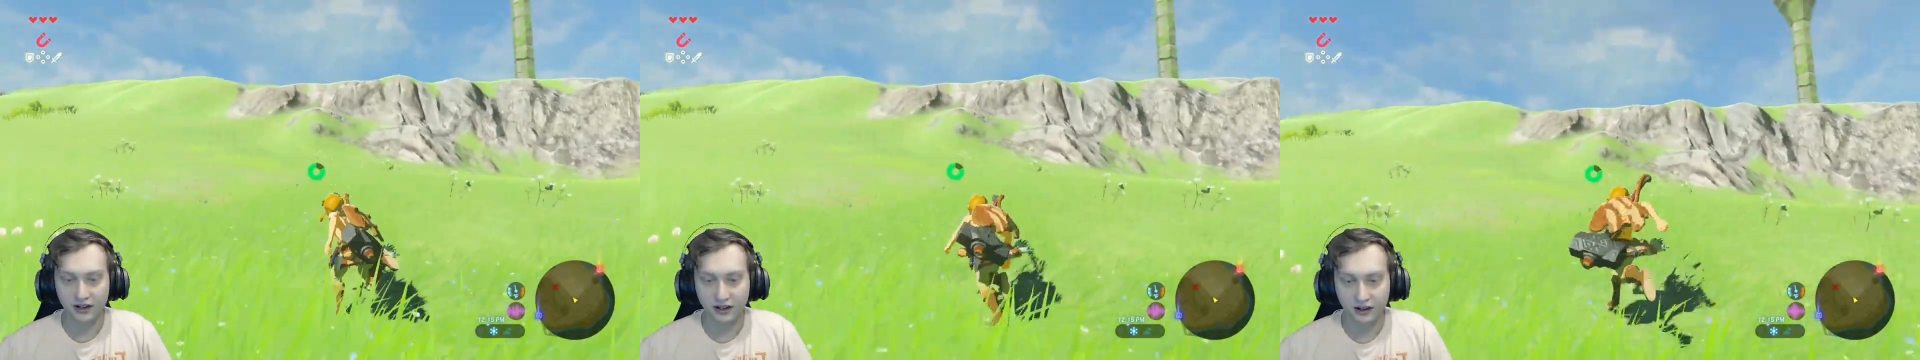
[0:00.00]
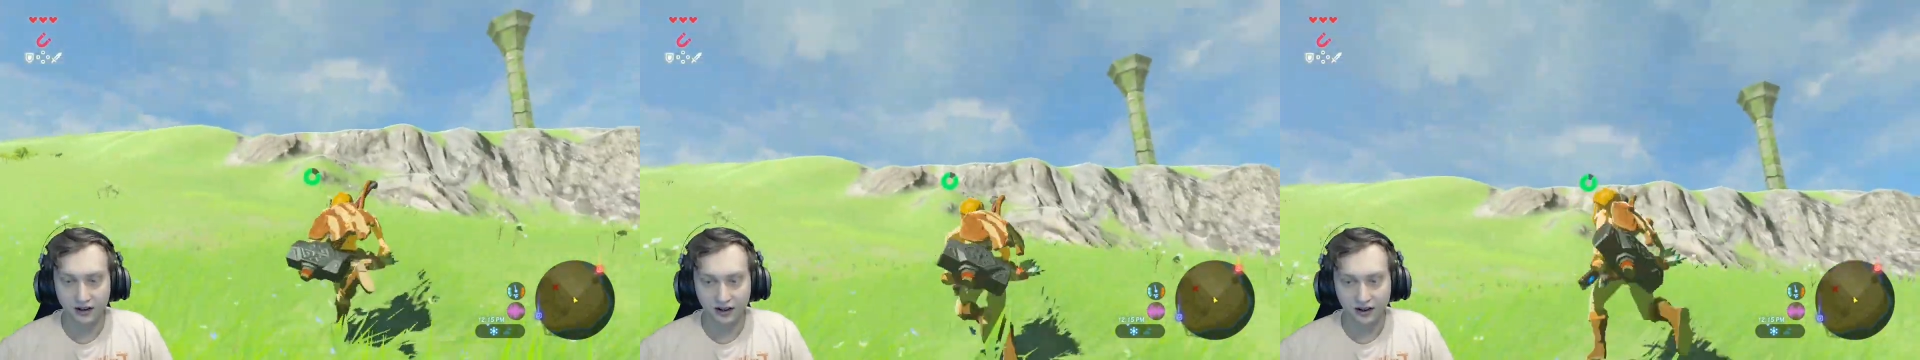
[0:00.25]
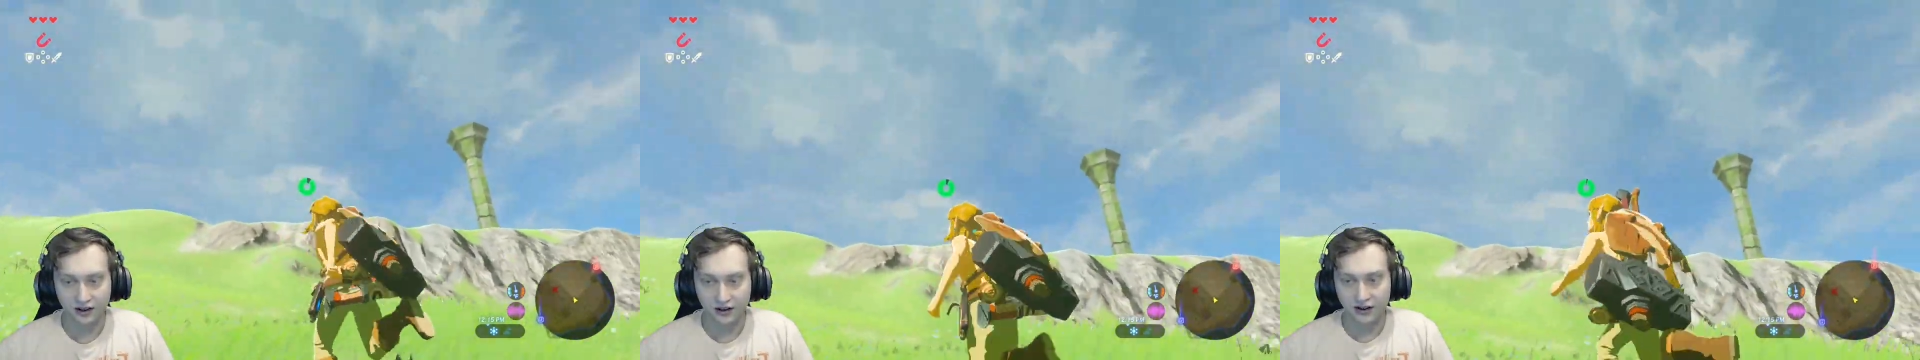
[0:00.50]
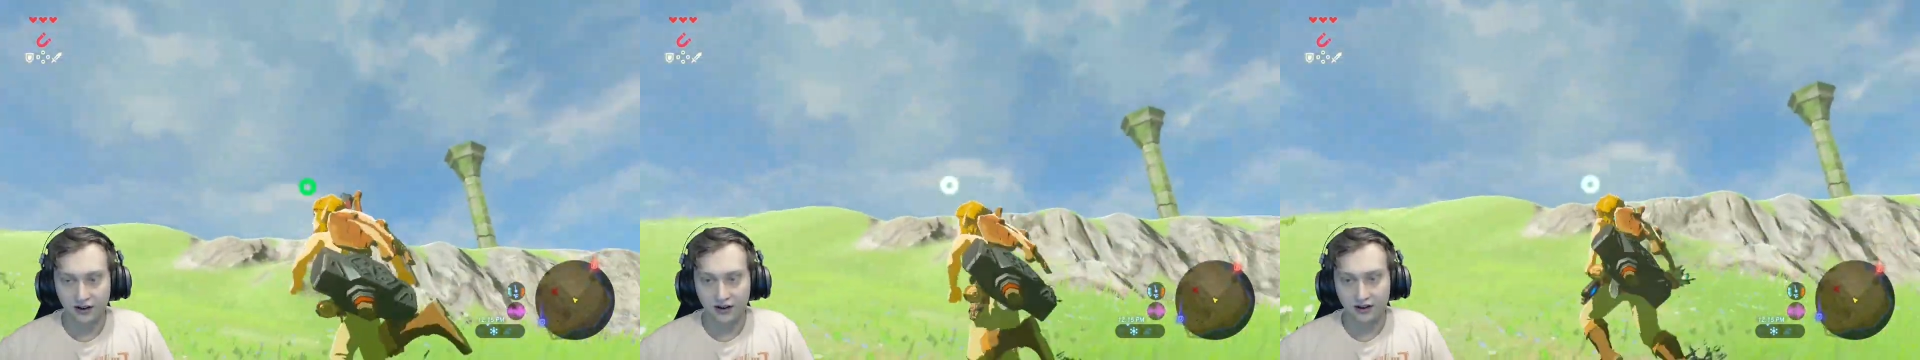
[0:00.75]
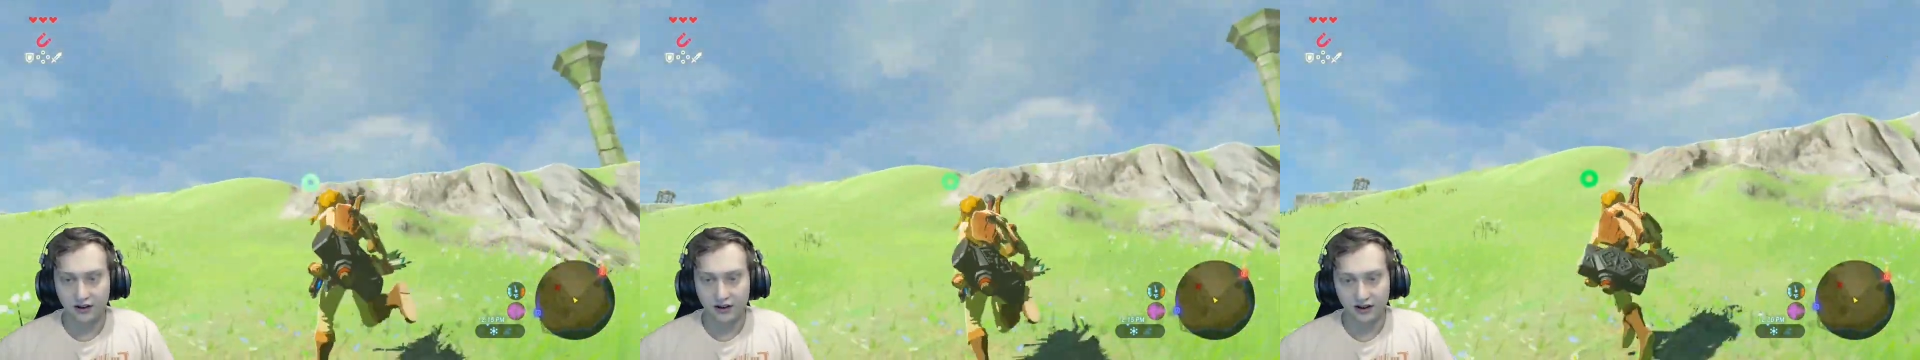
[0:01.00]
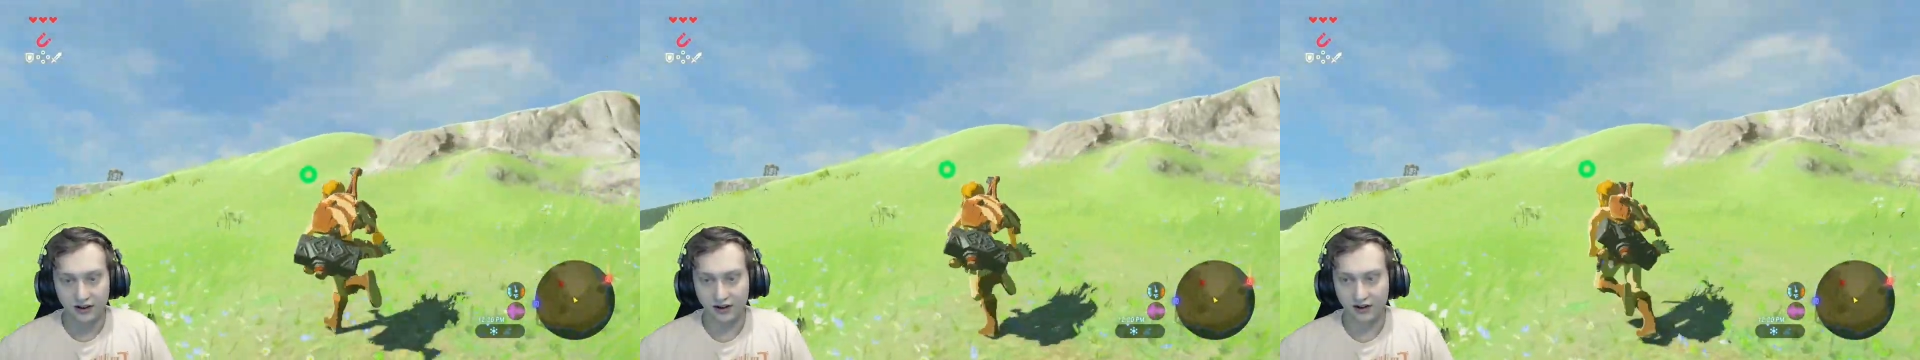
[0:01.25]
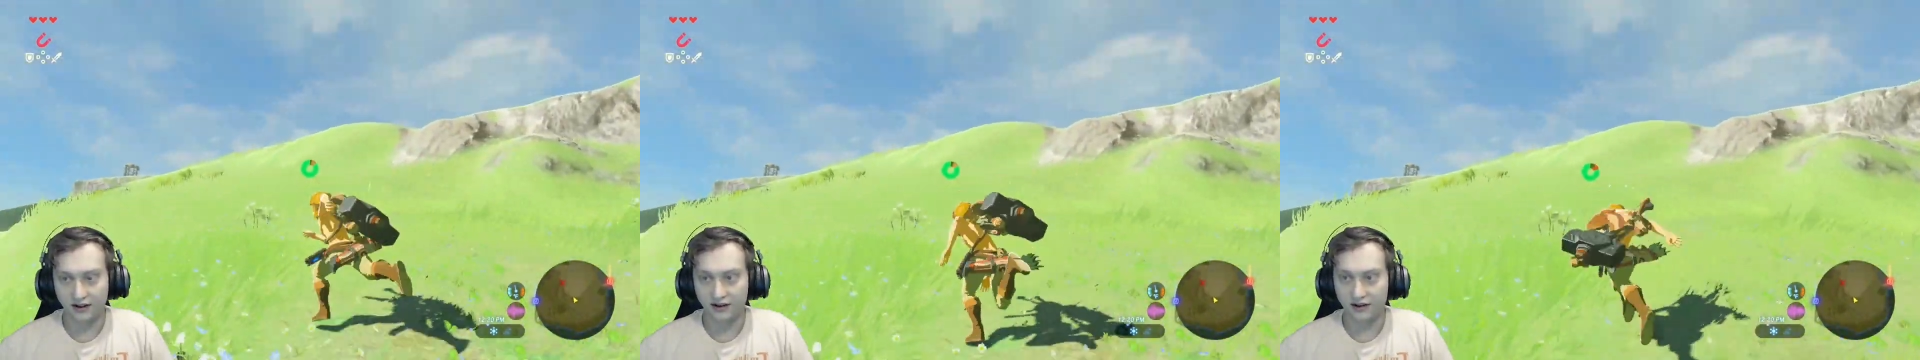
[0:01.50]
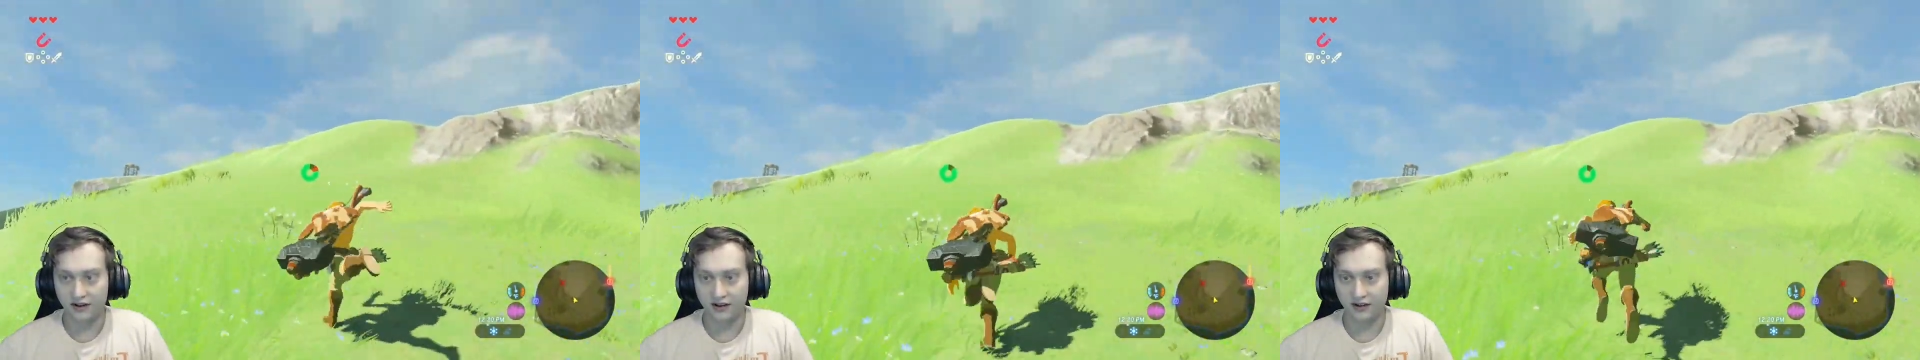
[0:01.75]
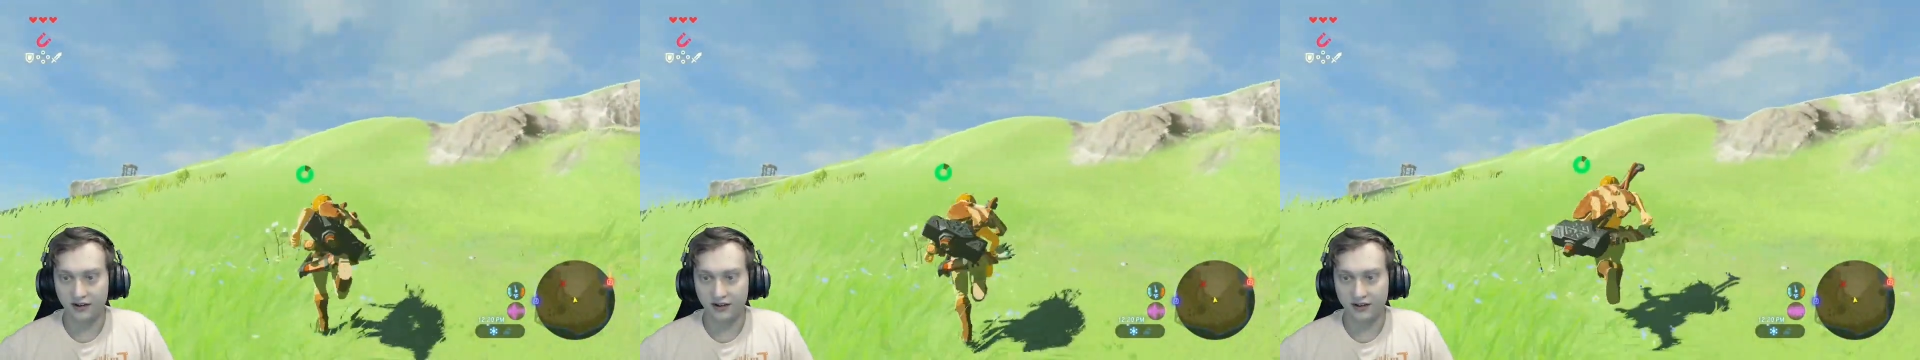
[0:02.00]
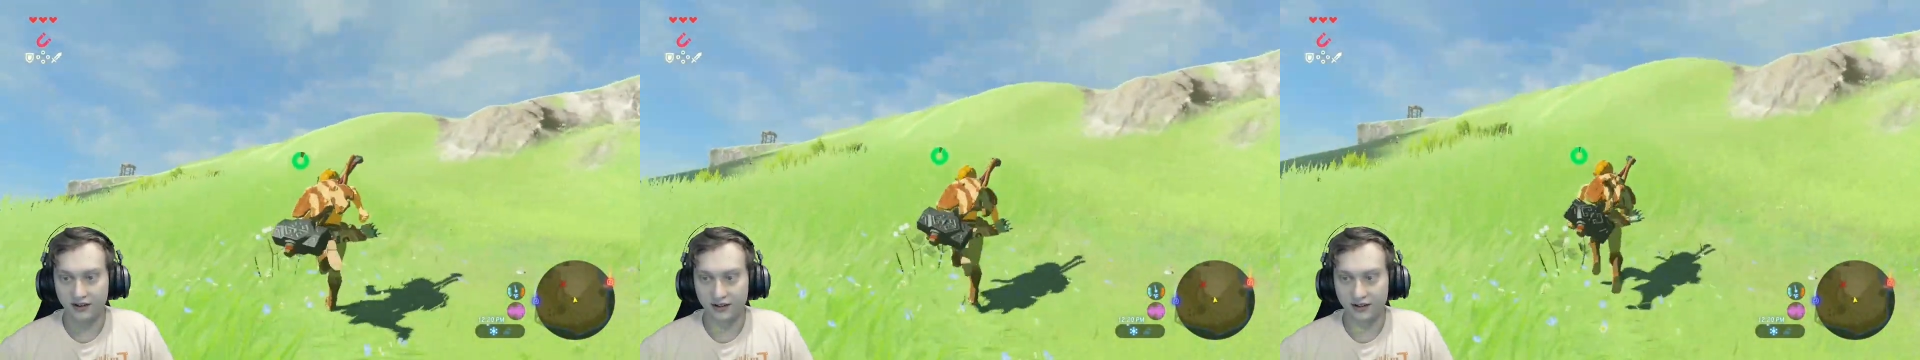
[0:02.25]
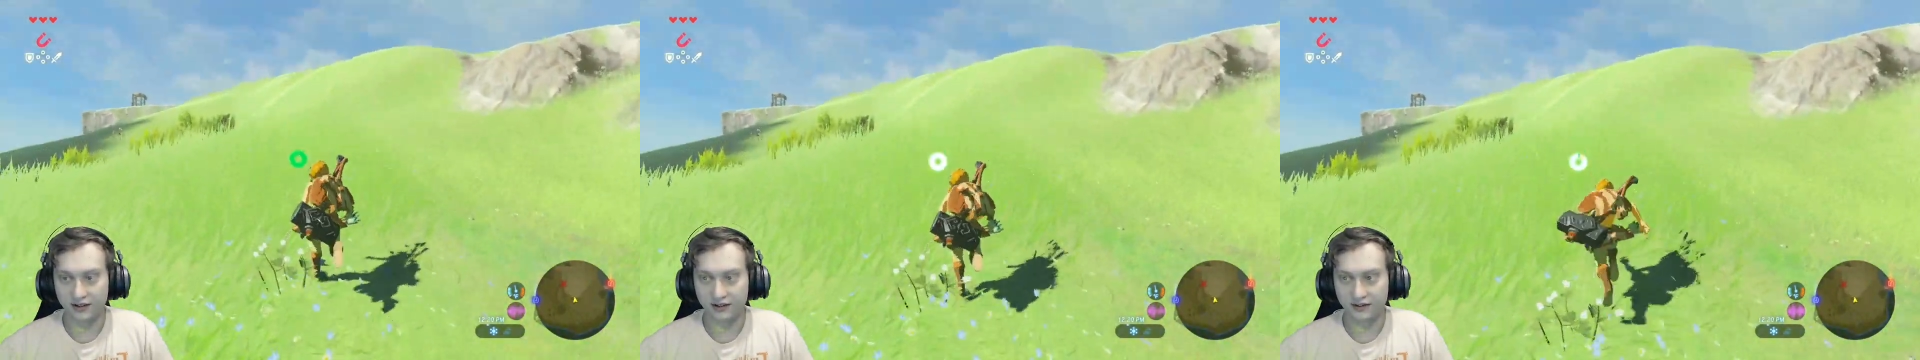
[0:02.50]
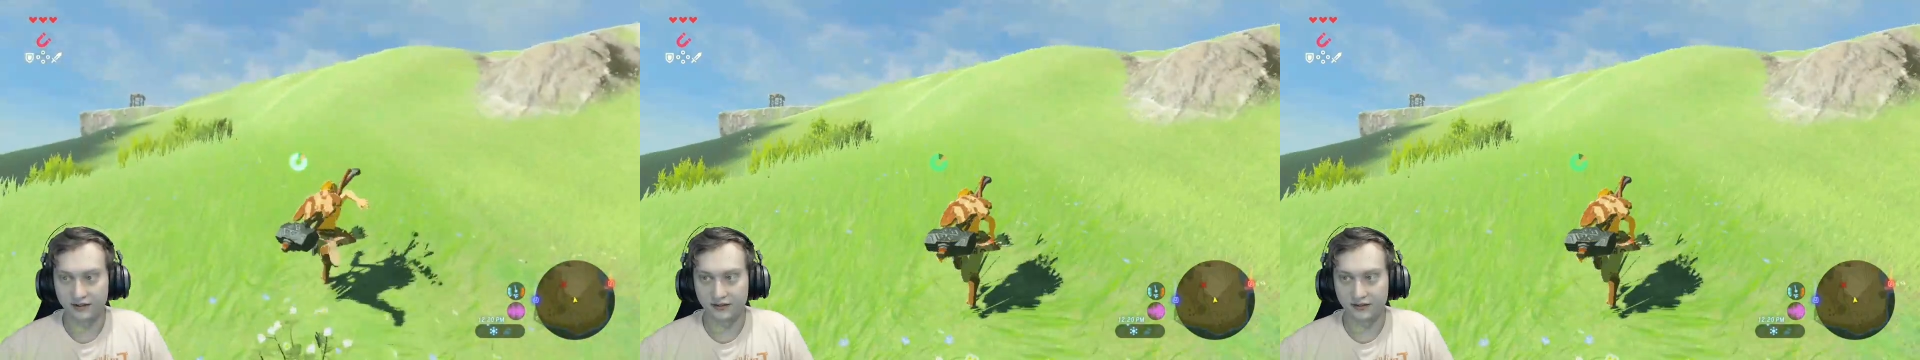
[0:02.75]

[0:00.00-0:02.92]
[no speech]